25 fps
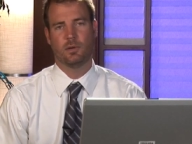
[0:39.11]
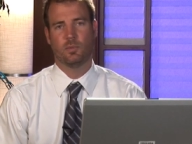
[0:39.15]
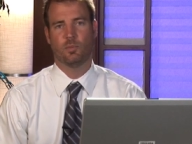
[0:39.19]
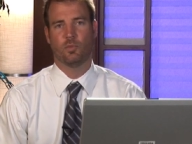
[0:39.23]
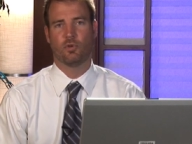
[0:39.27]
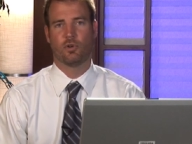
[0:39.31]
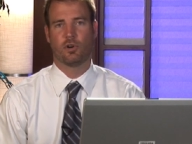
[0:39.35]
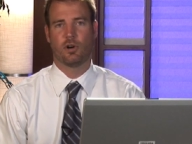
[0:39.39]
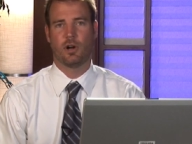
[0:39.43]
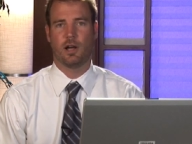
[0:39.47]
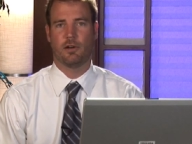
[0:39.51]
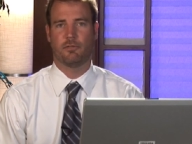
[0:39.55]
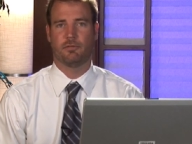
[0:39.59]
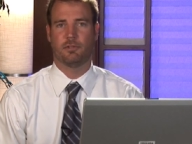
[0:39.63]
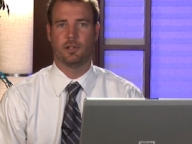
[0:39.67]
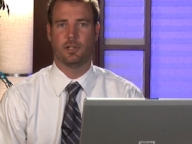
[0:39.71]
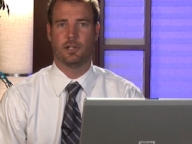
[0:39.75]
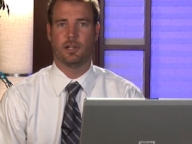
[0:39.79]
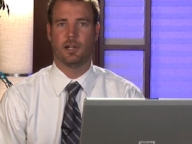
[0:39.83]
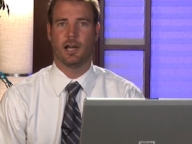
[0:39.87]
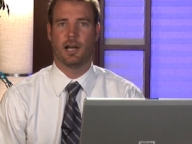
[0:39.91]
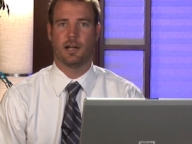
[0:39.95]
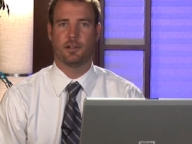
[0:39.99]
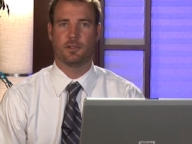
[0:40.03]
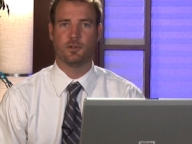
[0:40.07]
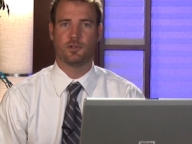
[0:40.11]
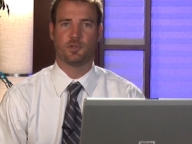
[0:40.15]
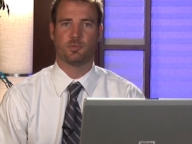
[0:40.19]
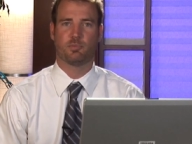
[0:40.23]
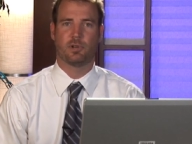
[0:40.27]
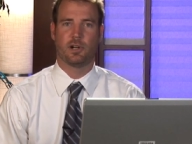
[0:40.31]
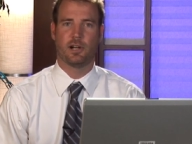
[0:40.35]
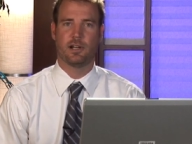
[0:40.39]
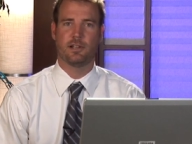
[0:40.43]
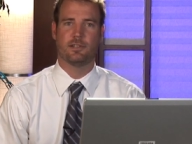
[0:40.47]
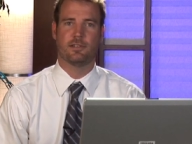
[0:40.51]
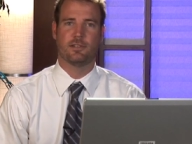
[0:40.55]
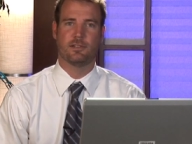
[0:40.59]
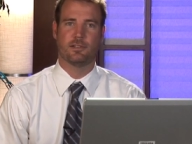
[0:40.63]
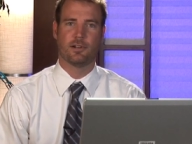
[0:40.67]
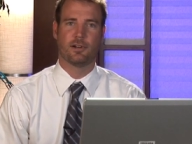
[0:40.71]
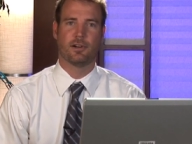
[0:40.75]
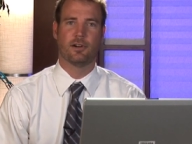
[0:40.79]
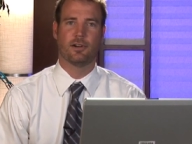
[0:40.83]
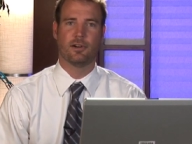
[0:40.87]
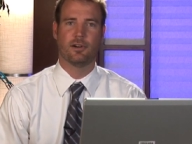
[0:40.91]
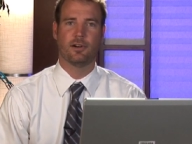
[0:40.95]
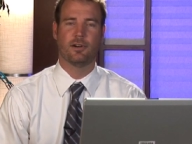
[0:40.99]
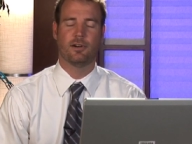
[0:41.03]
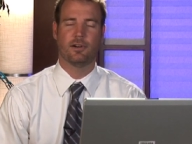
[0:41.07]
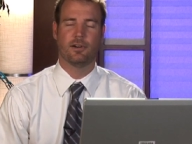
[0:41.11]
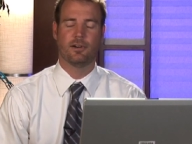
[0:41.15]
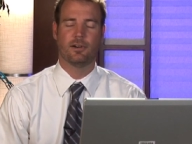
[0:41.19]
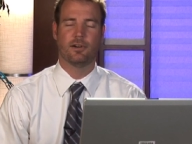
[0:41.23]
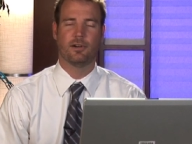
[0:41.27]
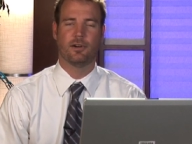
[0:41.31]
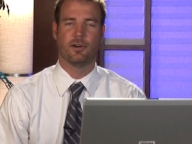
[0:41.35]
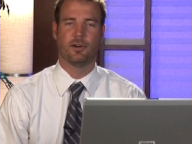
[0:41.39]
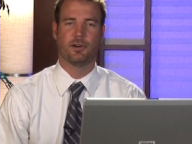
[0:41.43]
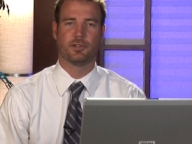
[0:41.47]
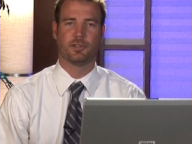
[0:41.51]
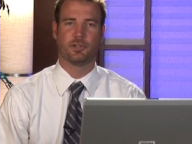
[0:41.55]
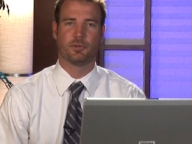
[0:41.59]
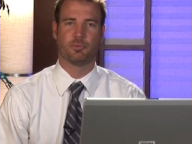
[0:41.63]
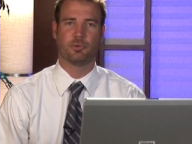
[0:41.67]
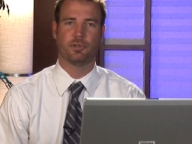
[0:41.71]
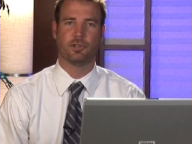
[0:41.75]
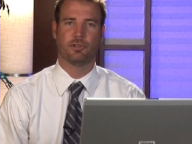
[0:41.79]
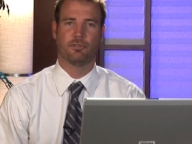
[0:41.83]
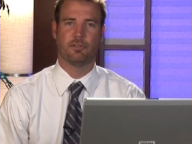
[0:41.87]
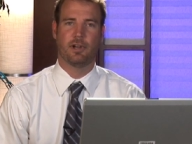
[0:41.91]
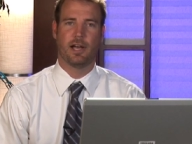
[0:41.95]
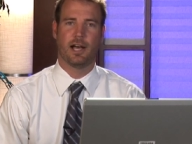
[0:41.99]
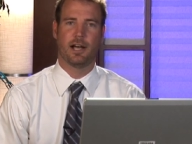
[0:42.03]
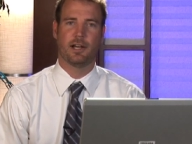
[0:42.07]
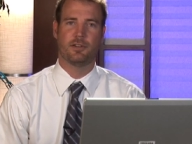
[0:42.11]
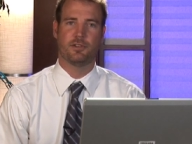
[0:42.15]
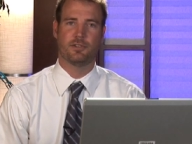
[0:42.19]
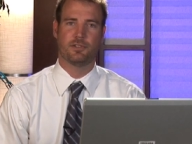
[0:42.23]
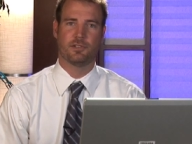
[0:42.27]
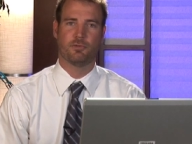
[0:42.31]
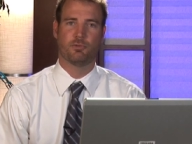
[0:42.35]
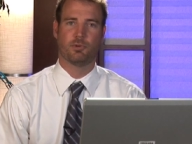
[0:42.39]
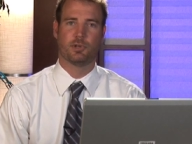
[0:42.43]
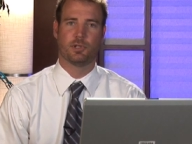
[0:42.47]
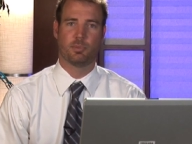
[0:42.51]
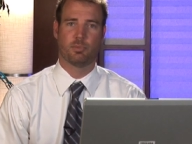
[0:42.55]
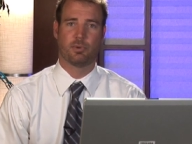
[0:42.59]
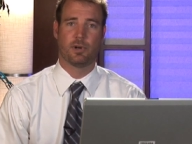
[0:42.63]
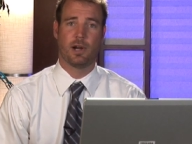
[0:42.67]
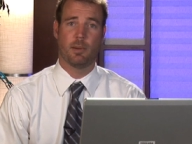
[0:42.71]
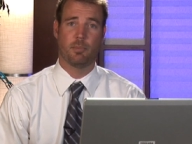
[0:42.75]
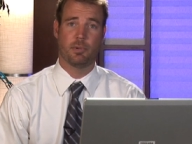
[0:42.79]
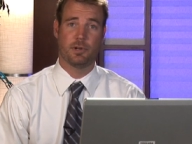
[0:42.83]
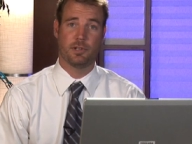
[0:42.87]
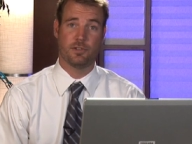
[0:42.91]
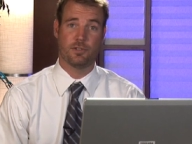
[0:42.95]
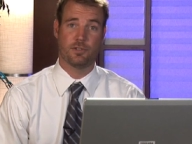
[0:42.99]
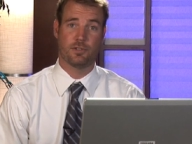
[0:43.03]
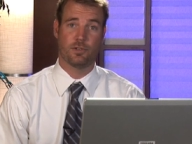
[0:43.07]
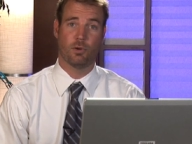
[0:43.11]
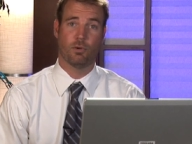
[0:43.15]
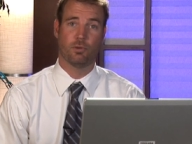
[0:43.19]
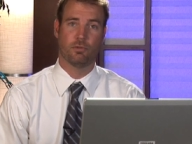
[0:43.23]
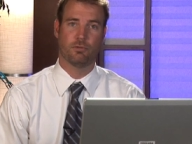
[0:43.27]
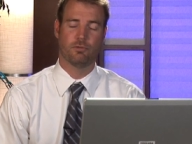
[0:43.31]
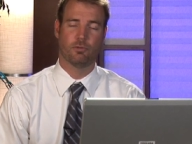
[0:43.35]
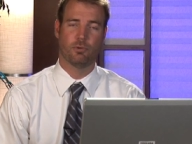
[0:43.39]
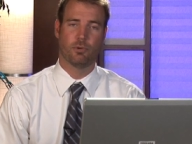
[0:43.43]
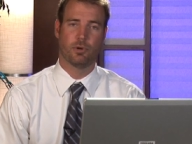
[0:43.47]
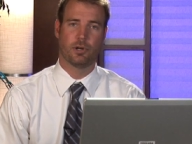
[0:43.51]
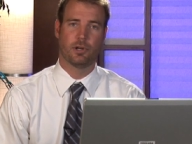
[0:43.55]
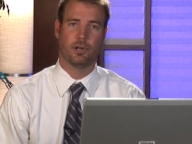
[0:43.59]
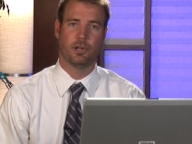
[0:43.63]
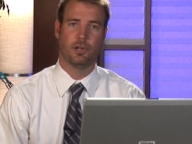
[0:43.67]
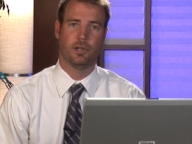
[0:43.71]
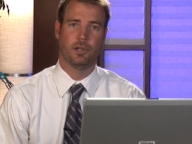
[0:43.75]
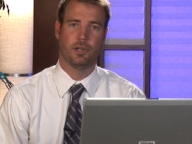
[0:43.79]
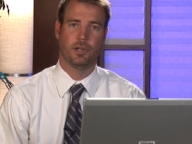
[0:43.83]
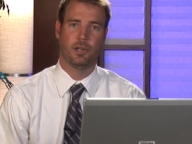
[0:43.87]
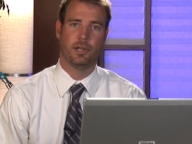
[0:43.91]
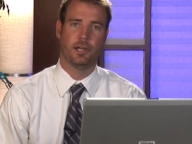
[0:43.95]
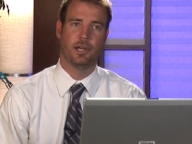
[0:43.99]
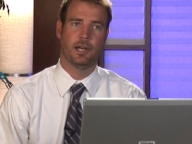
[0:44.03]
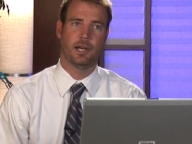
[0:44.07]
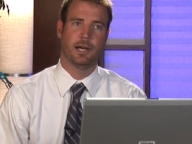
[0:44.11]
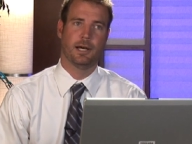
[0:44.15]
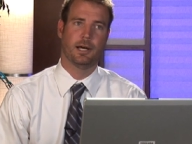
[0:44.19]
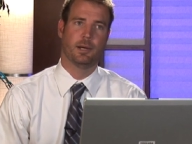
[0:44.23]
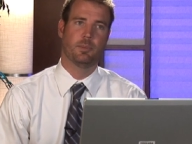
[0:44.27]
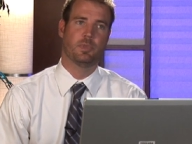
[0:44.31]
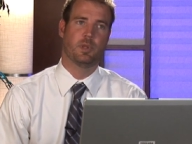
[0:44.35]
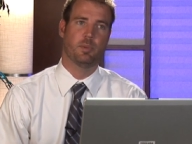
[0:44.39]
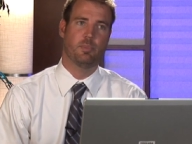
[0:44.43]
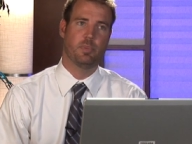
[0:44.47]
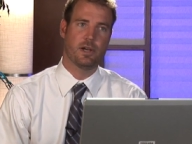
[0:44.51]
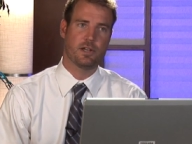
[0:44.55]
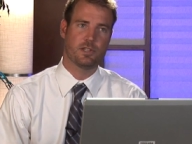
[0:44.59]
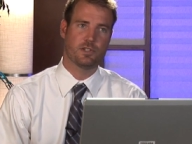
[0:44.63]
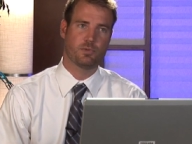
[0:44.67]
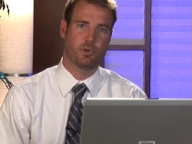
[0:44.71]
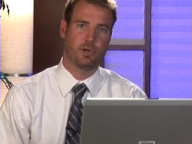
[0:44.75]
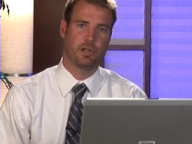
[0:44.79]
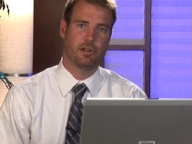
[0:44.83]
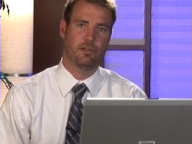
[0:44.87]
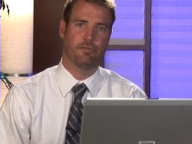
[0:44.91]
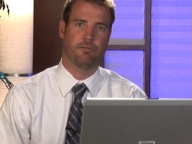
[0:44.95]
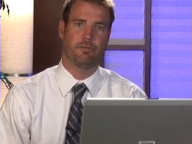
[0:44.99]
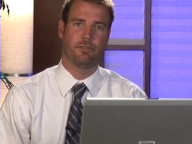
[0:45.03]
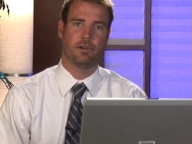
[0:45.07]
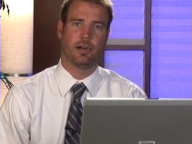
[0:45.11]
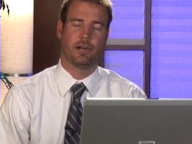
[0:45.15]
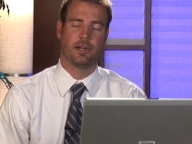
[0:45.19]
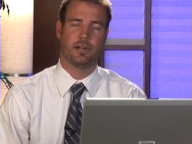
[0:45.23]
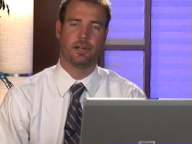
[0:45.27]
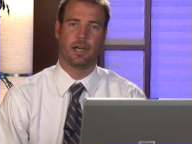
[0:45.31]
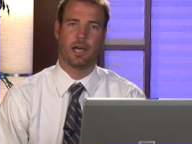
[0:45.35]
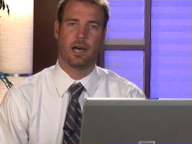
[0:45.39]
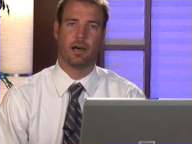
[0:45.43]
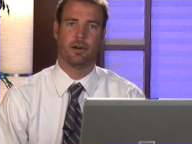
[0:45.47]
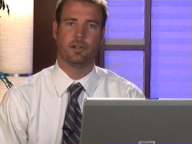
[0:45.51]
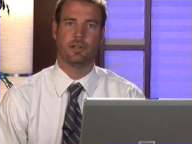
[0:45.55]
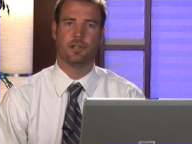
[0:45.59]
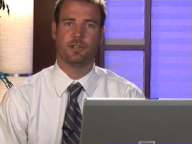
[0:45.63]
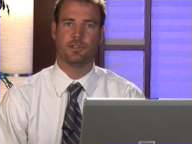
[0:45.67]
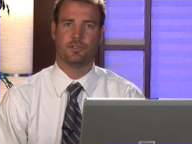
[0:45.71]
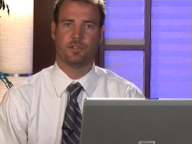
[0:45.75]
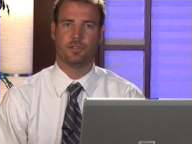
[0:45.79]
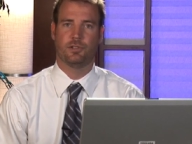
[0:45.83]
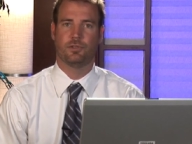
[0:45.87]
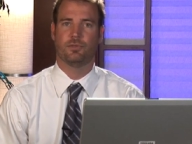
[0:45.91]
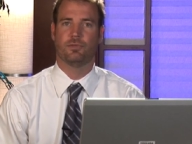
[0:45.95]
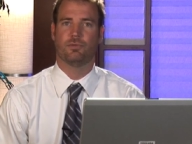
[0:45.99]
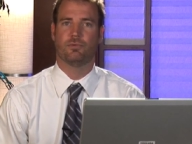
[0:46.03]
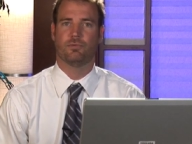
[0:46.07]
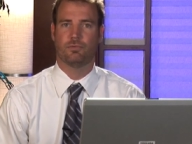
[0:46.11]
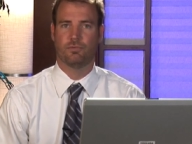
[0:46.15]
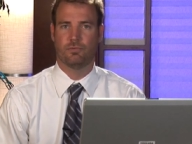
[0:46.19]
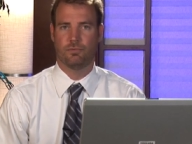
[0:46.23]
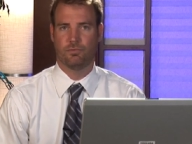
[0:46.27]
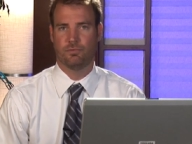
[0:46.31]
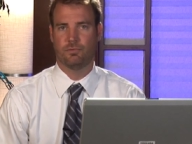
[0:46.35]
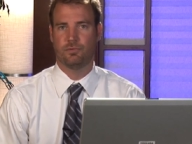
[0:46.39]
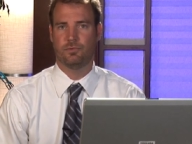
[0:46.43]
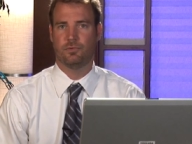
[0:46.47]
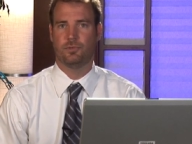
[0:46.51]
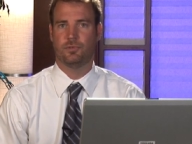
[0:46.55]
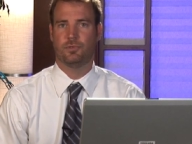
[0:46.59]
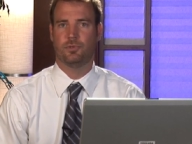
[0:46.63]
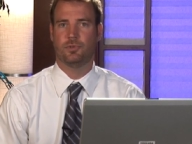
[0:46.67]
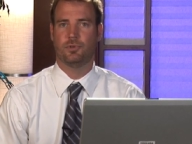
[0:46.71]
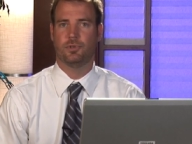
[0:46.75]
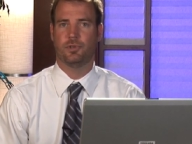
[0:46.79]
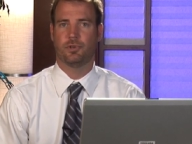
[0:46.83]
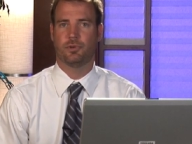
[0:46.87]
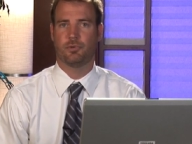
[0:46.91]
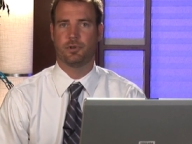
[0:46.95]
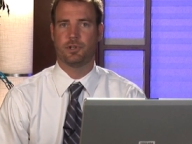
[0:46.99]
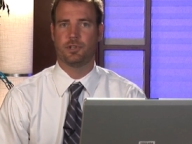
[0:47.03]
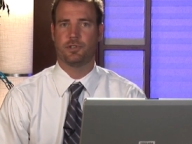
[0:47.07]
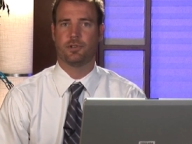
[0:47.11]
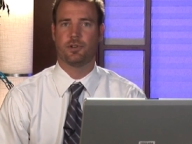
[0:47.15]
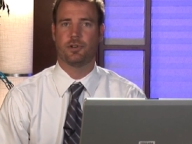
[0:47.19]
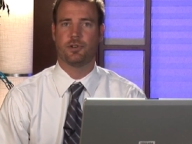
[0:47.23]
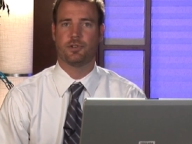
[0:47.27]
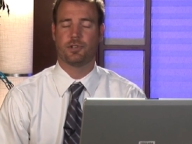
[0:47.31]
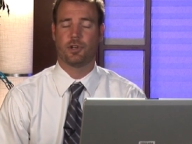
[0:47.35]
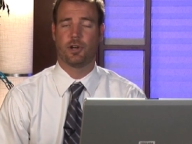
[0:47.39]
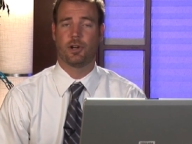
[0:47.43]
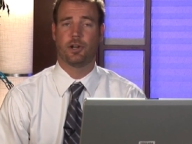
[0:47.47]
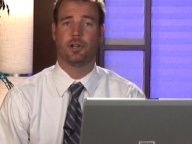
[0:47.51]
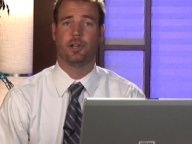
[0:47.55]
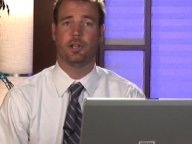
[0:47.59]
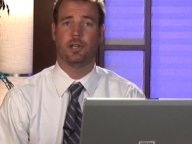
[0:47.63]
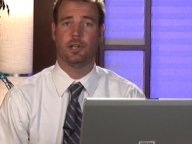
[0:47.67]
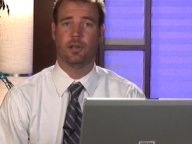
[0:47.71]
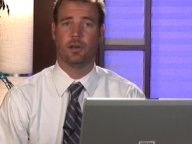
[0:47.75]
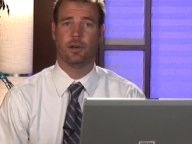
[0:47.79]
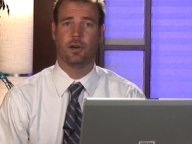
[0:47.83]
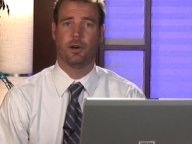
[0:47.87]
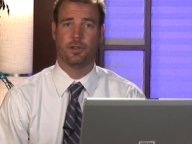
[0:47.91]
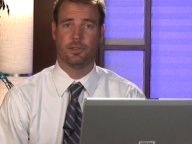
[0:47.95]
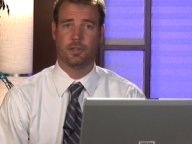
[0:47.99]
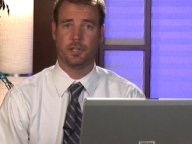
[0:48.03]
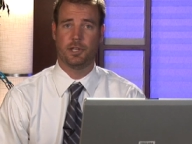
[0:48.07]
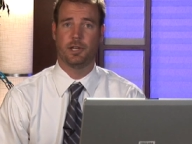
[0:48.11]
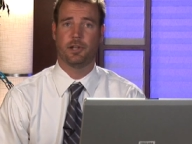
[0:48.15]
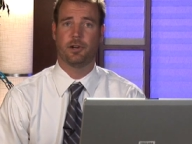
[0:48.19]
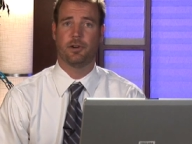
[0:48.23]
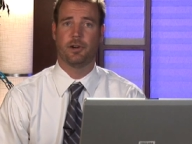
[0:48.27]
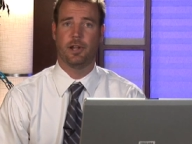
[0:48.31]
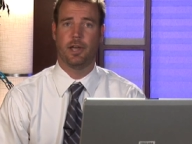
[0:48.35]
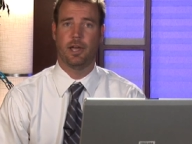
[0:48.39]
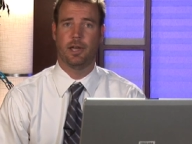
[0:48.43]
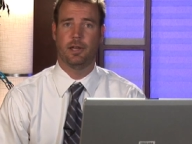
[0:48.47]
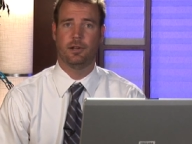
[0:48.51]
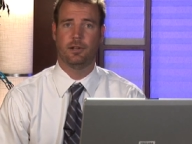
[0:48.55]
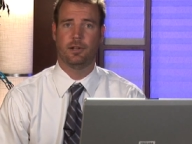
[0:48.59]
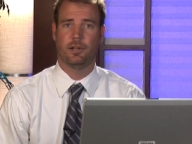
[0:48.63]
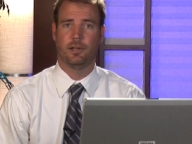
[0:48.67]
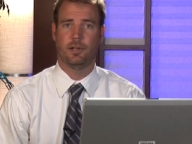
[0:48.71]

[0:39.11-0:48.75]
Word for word: more often than not those prices aren't the real values of what the property is sold for. The best way to find out is to do your research on the internet